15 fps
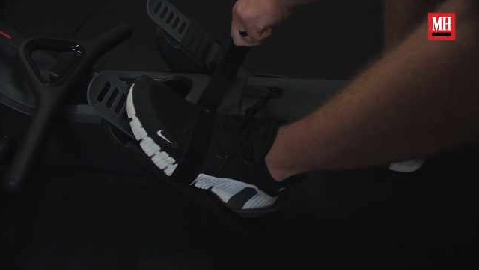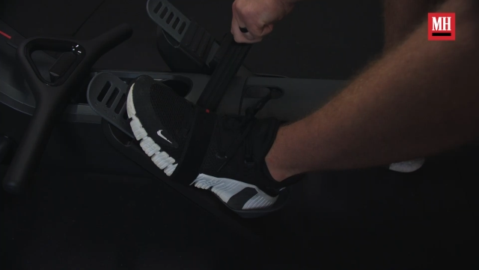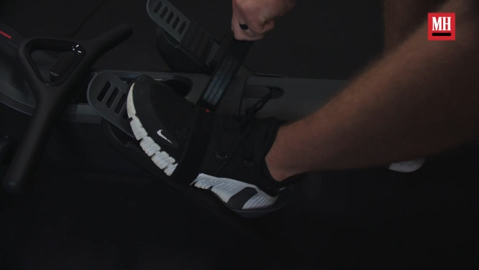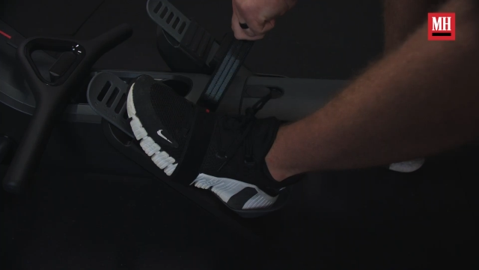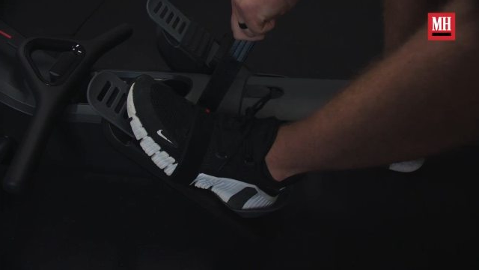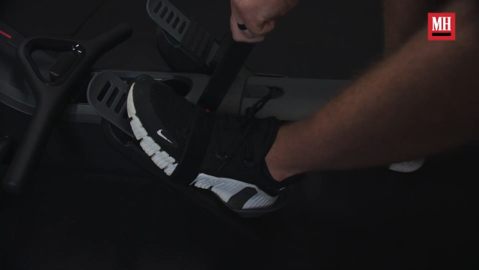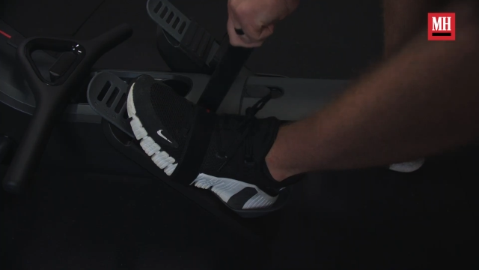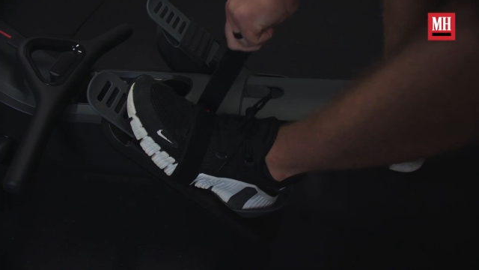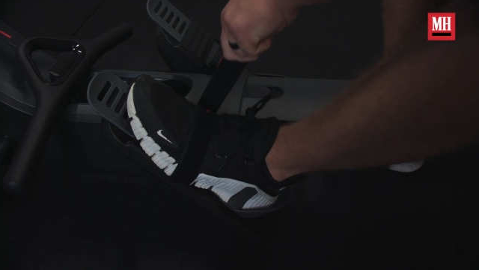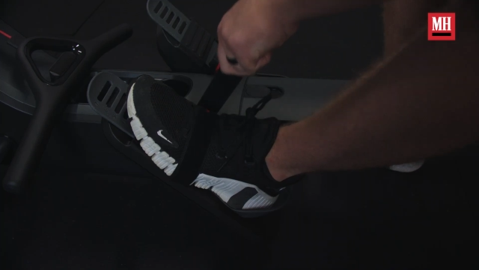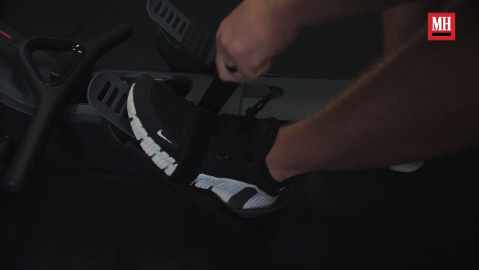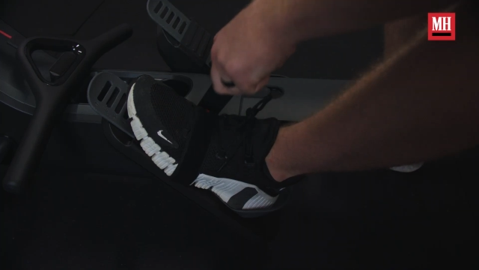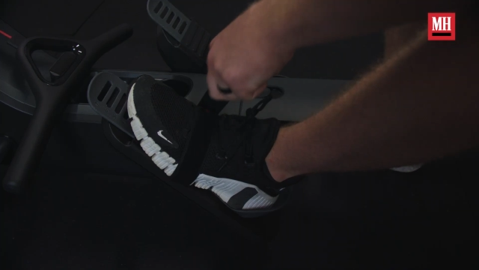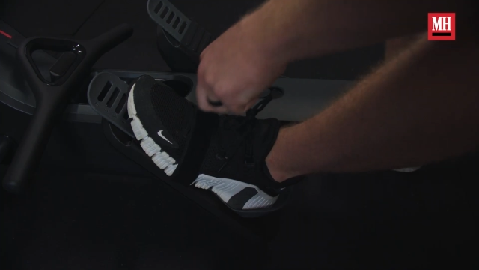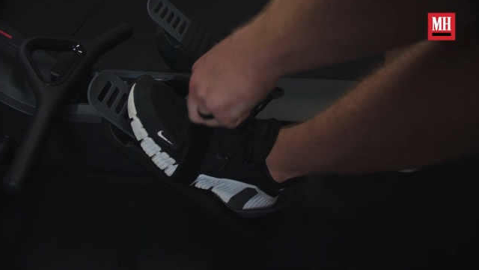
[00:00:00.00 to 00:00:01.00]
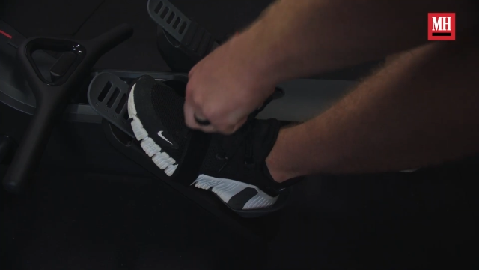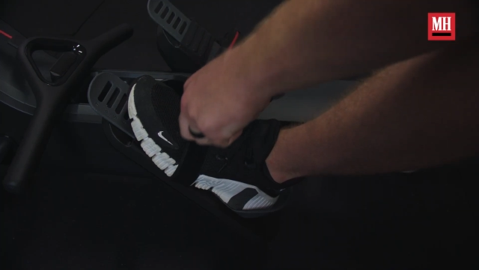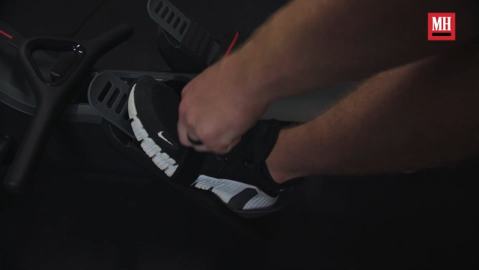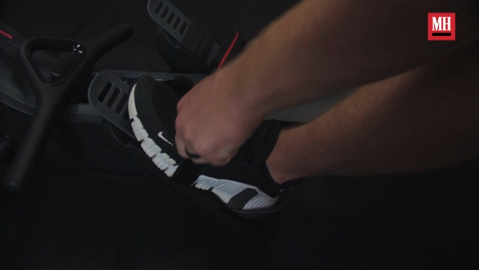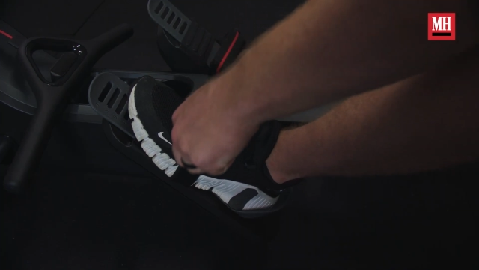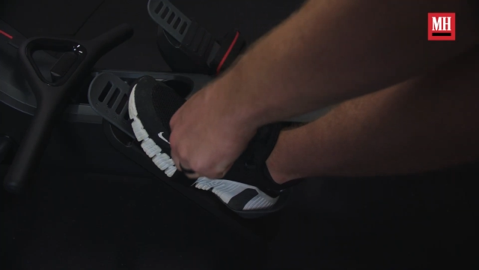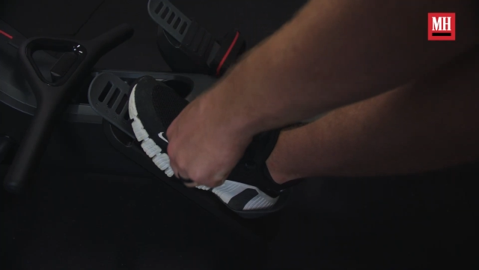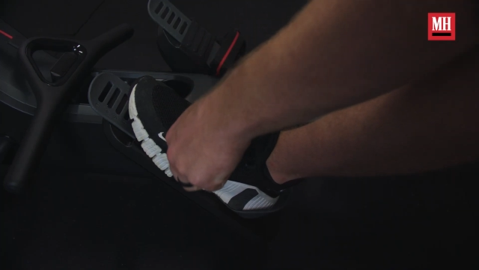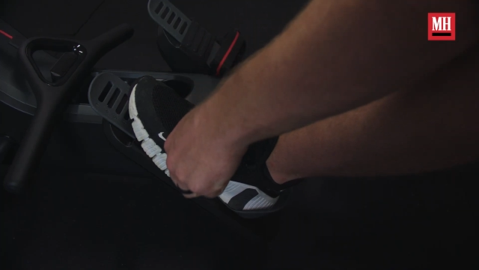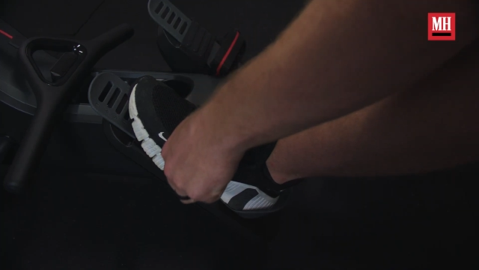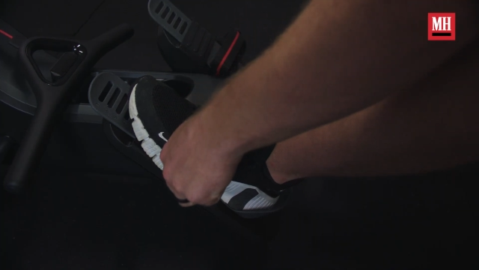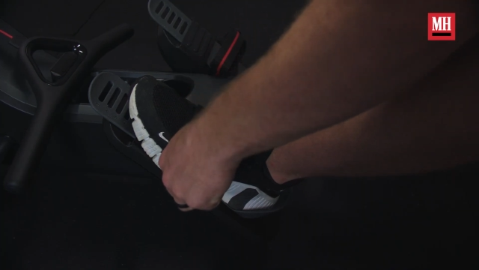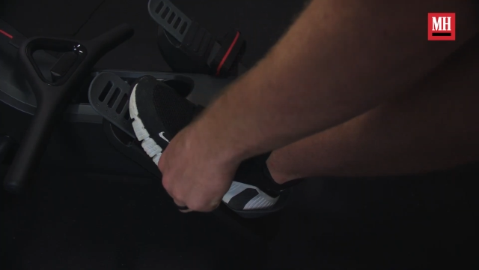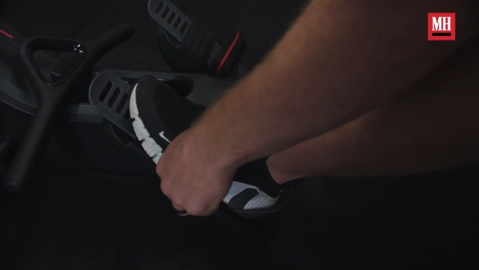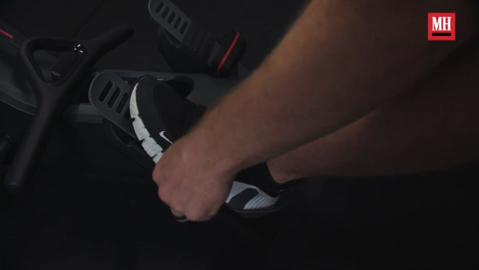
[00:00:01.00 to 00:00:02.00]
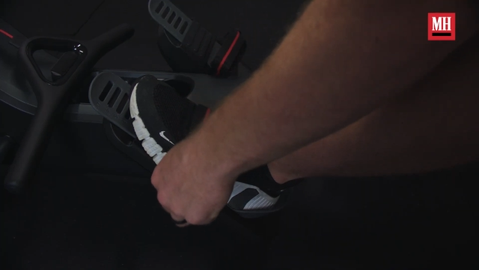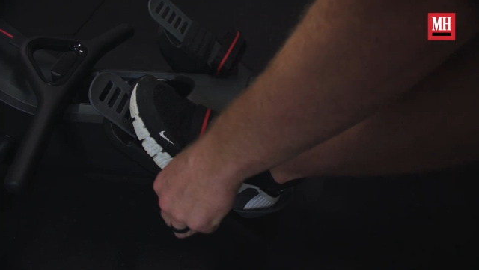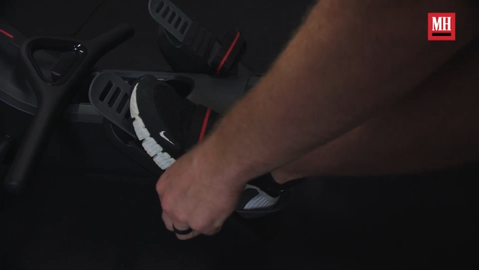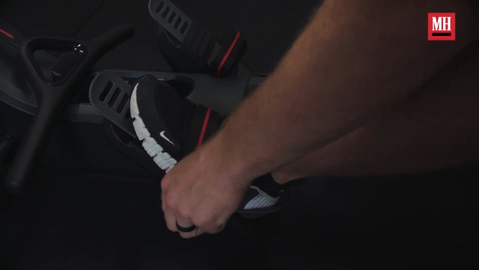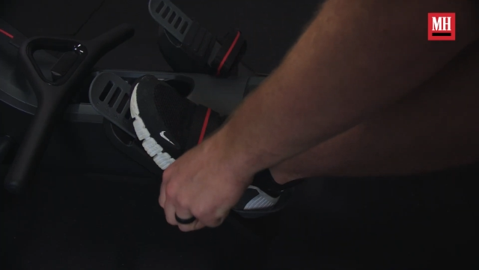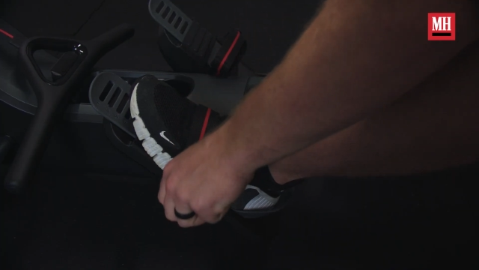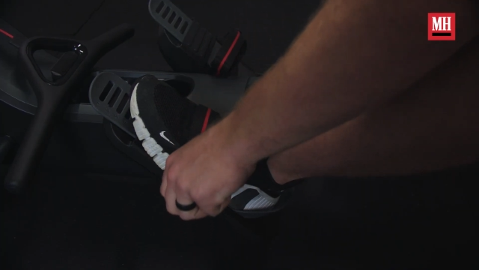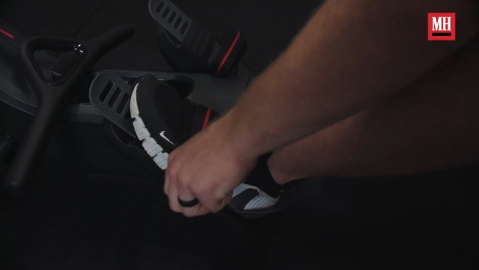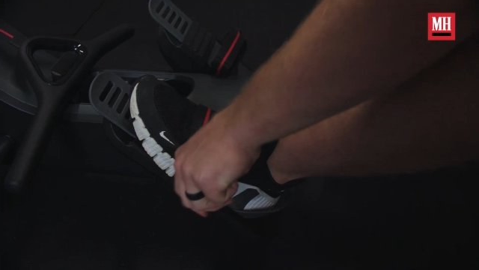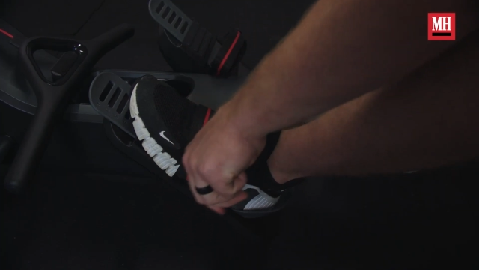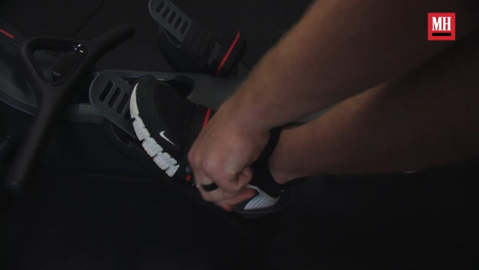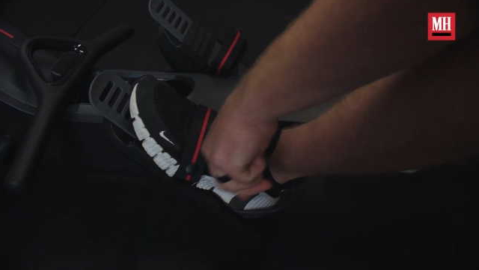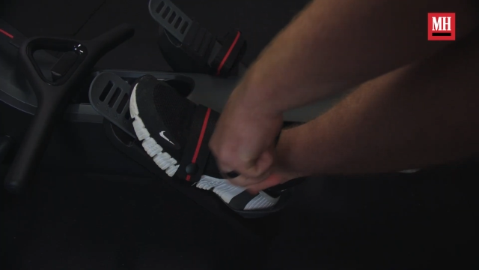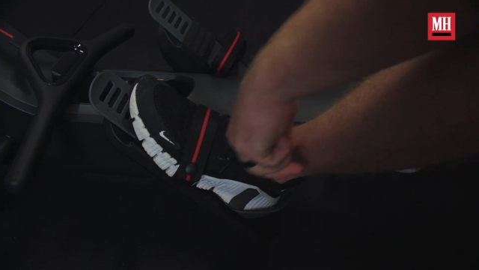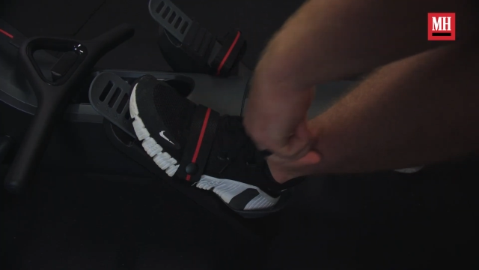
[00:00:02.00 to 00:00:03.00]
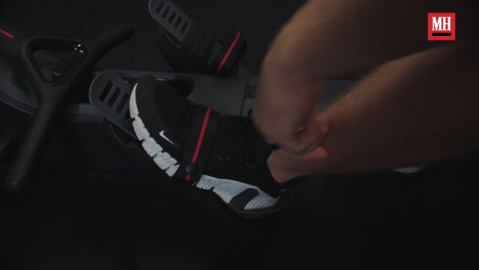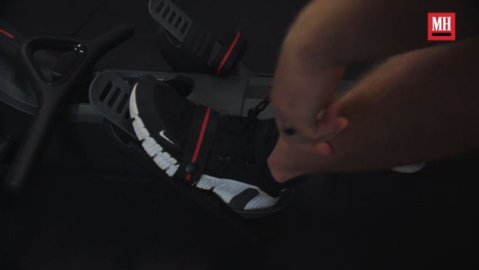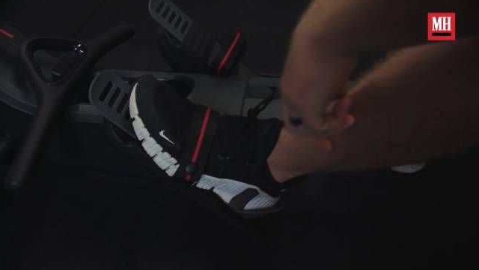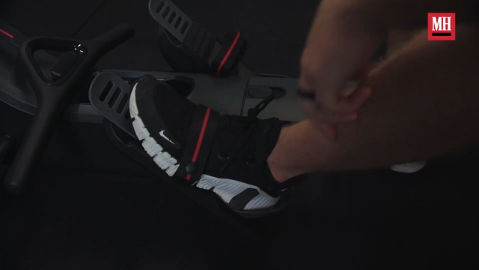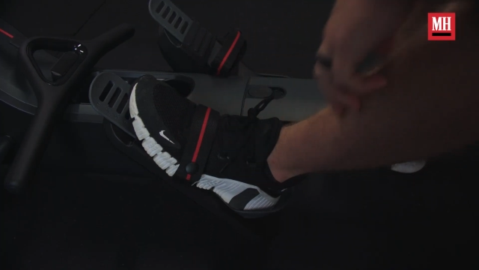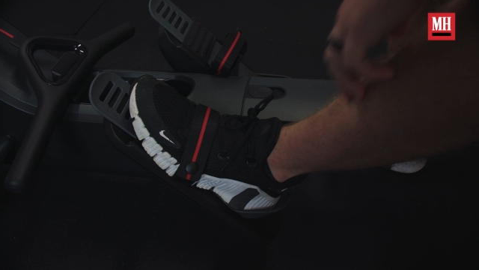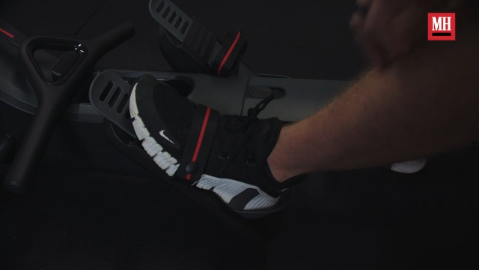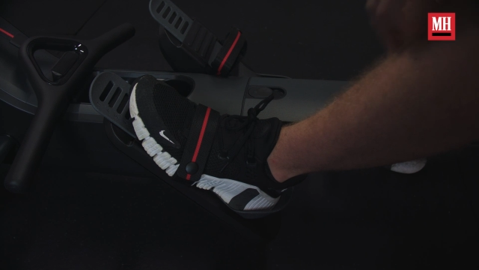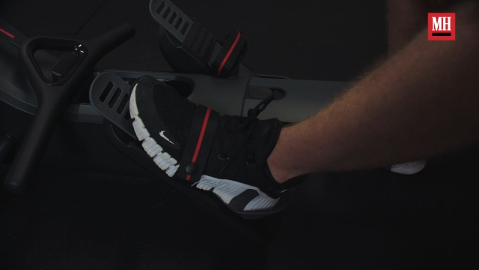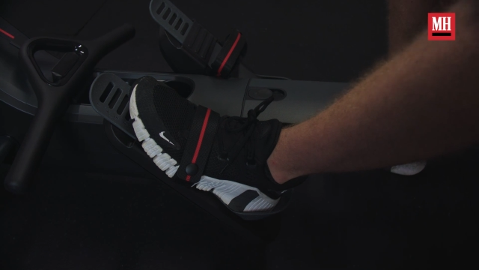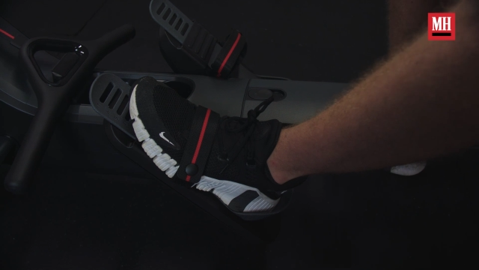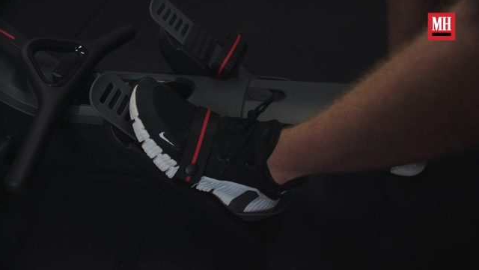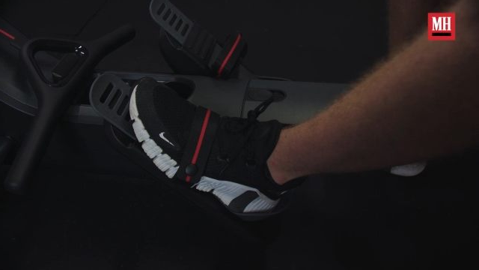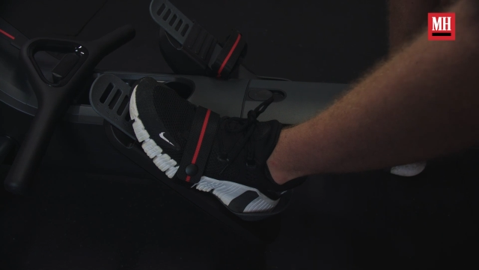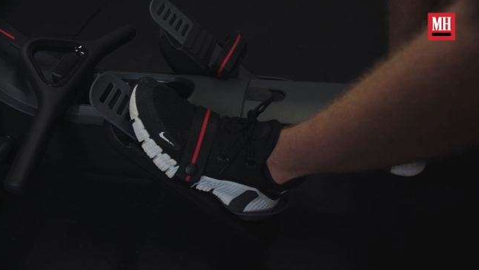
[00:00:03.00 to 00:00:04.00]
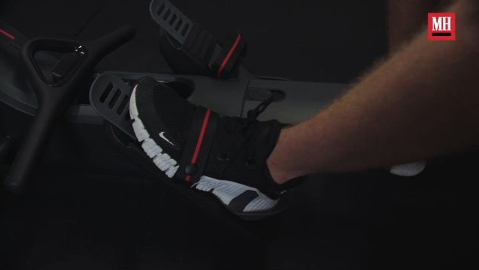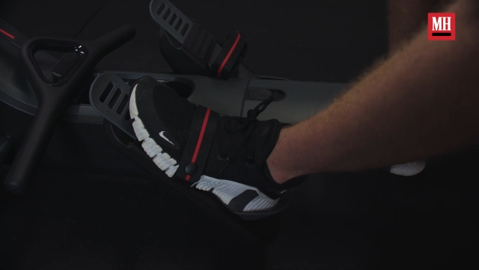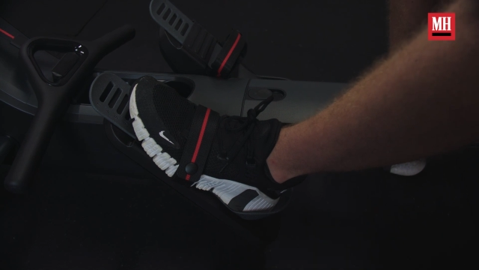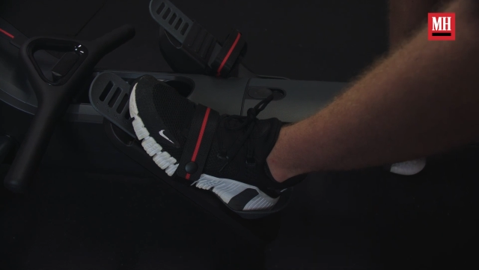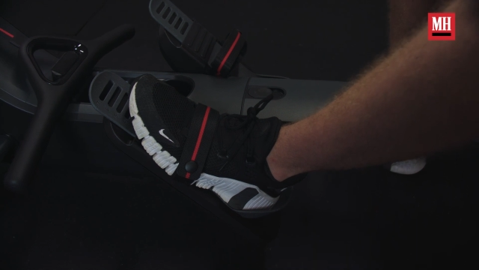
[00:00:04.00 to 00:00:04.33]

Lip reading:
(no speaker visible)